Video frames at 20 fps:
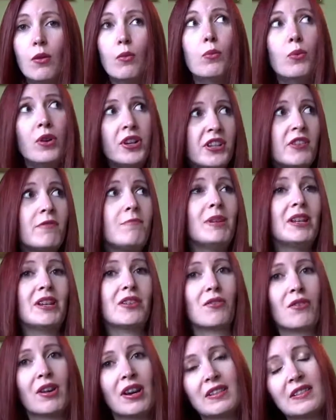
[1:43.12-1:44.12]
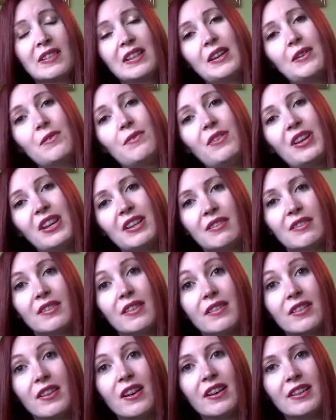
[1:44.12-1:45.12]
would have been aggressive in
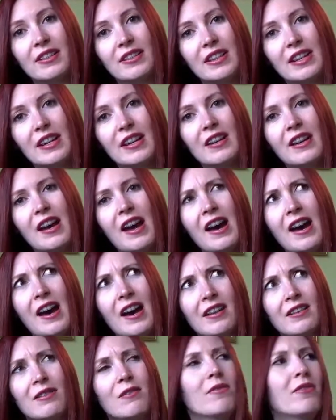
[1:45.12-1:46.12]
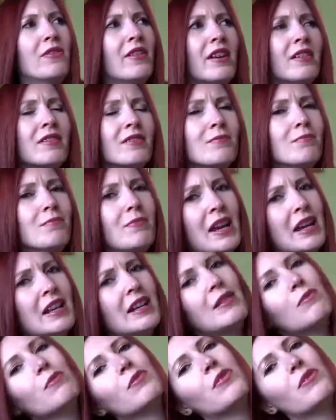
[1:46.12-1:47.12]
society, and that's
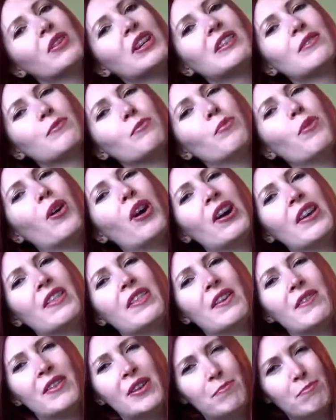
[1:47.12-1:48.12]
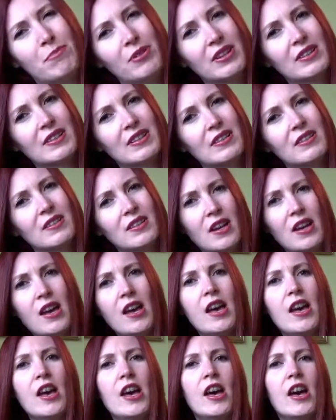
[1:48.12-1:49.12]
mainly the reason why they're in prison.
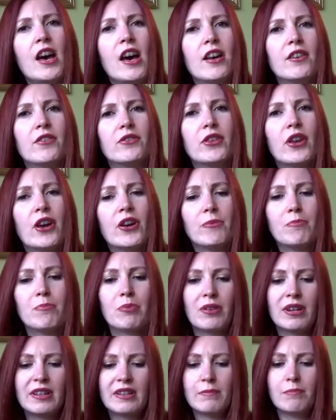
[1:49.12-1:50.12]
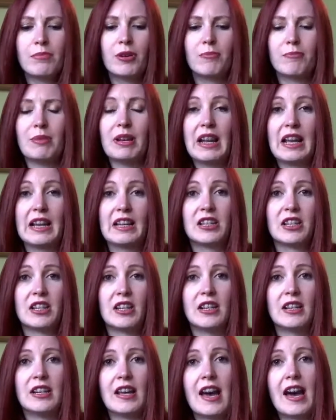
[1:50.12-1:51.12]
So prison
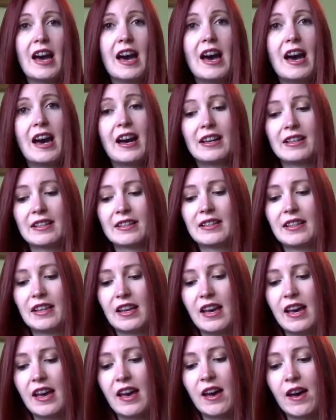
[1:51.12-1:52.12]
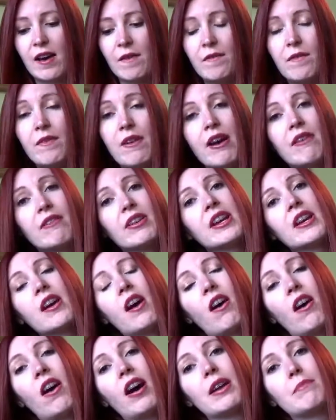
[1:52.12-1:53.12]
population has a very
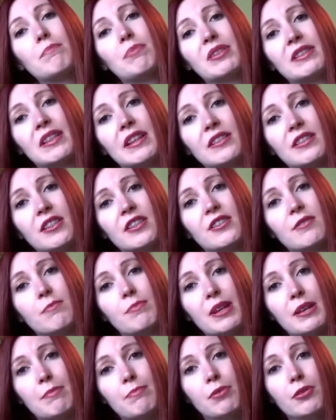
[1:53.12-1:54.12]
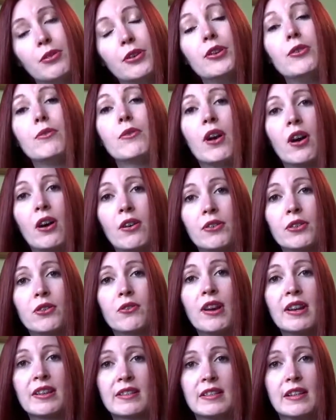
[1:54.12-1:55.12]
high percentage of people who are
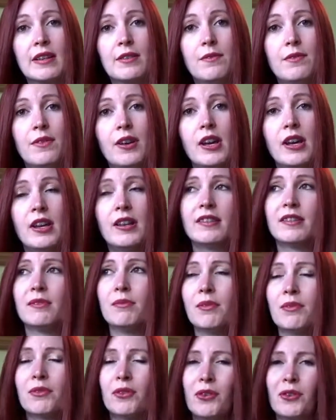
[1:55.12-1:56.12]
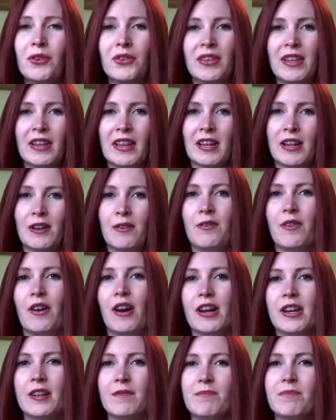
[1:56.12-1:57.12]
aggressive, so of course they're going to
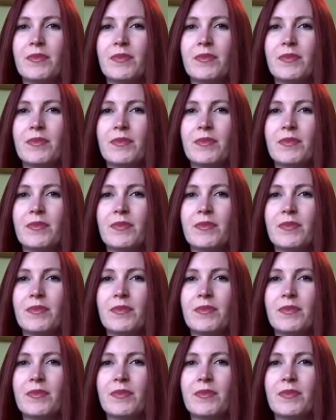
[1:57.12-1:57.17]
fight.